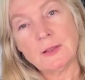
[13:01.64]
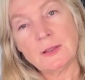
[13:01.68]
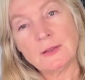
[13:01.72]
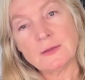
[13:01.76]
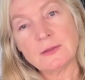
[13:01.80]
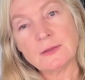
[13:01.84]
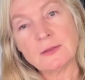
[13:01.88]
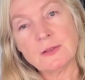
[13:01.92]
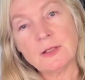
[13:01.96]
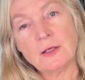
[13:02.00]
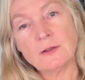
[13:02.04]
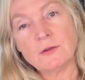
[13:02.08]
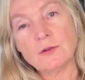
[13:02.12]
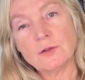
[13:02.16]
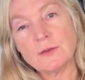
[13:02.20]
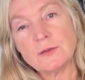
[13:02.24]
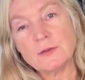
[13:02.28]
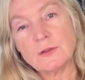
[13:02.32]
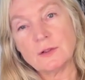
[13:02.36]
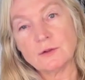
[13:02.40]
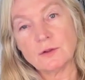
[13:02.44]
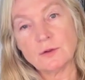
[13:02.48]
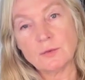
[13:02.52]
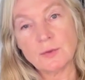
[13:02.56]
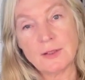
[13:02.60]
It's not
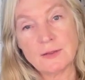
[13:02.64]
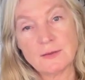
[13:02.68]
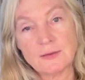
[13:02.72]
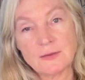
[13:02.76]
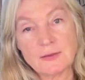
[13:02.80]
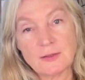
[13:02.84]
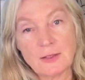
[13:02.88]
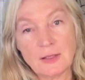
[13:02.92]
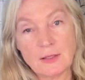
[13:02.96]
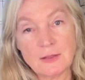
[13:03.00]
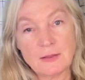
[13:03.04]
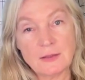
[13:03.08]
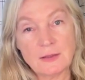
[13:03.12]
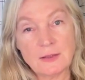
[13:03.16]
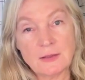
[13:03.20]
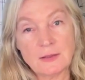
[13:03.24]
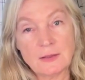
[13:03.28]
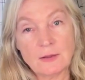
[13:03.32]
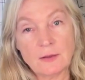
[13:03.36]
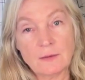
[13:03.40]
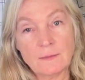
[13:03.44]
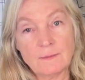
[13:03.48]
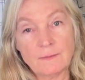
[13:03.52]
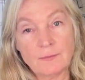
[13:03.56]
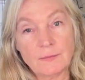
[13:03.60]
just a
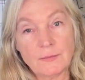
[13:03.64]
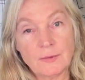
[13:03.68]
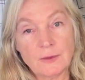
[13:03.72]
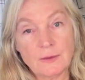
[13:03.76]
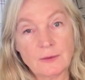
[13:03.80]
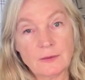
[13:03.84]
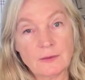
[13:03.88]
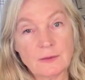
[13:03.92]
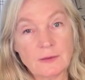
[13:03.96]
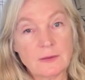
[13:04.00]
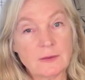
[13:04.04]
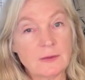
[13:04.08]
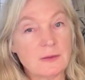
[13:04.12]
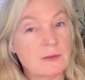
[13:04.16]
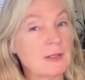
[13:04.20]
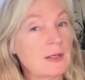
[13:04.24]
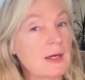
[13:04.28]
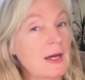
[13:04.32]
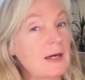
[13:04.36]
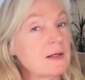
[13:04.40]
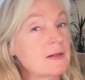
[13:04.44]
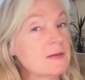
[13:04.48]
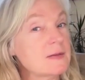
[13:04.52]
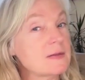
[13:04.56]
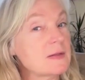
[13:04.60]
transcendent,
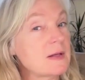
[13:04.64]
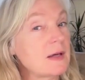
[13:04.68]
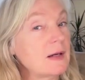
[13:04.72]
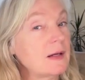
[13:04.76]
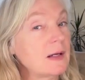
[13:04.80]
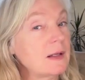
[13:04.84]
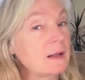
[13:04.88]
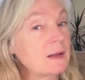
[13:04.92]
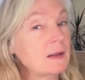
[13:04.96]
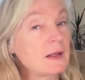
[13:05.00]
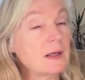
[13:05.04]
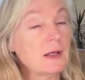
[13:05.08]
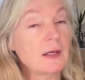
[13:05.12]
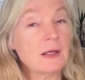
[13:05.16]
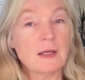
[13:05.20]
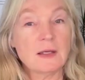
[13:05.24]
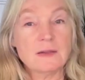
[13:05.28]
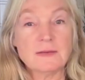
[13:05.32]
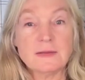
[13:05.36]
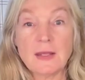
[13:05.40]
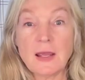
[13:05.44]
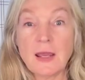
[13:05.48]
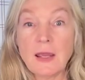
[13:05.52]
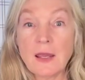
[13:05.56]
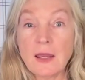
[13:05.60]
that is that.
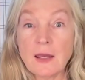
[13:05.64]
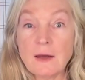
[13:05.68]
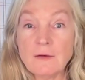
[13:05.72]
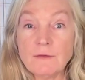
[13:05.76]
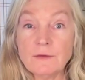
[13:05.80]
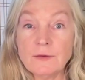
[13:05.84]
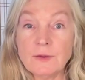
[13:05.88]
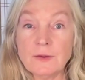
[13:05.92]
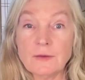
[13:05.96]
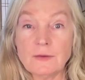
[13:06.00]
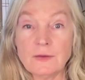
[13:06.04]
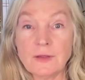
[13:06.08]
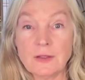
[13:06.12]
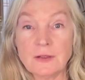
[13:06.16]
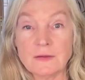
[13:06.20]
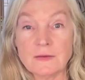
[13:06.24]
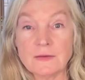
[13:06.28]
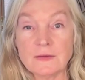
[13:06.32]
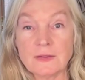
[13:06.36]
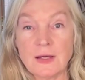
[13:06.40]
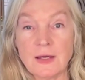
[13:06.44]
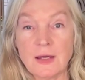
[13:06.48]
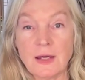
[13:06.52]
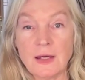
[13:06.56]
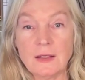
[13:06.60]
Everything
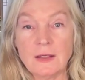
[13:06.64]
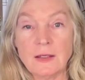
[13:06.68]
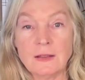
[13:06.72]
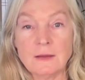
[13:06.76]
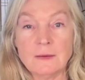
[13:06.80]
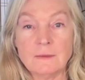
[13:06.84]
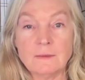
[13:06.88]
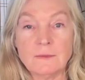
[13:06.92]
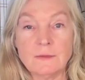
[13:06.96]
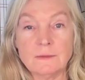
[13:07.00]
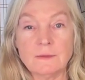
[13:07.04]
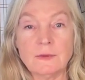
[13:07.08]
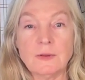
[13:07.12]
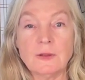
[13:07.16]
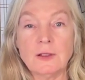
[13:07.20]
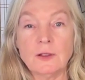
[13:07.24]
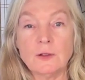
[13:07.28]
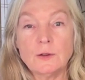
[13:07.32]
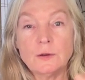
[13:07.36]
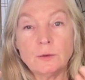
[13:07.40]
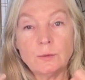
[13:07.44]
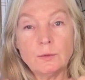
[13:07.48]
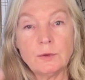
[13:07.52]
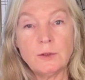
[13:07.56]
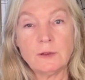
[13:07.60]
is that, and
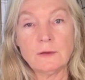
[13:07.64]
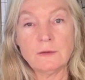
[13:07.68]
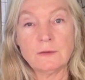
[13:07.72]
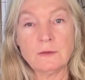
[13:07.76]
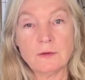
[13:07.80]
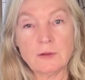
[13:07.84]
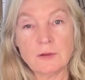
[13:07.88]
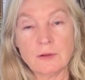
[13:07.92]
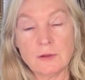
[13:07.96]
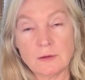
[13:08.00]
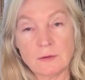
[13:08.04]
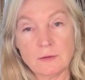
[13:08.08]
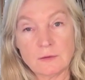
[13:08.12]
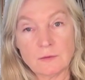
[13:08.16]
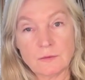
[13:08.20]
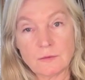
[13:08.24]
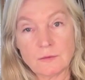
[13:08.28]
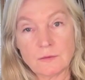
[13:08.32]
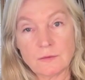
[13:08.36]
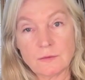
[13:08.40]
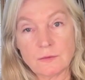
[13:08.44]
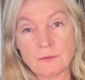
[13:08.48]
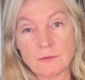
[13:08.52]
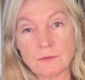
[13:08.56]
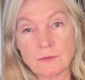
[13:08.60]
including
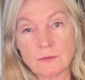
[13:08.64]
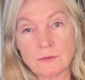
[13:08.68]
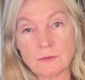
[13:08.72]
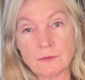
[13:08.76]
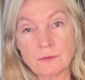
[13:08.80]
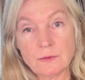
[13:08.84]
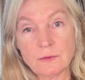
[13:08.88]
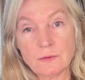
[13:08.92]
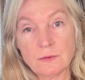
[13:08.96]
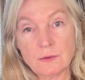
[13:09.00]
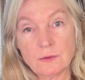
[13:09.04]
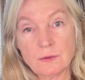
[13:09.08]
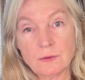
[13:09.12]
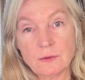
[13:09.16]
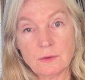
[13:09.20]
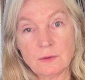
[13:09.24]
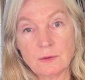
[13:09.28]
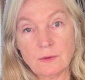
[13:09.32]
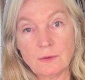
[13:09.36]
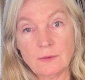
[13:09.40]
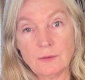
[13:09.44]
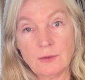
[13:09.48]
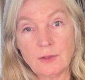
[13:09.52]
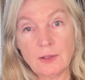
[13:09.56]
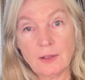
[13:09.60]
this.
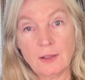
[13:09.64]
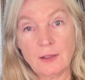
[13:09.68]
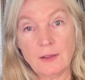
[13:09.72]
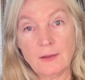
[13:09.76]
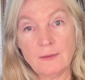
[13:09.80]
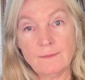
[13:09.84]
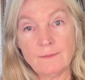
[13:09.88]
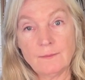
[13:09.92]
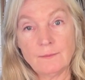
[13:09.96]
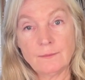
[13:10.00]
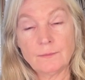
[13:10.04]
Okay?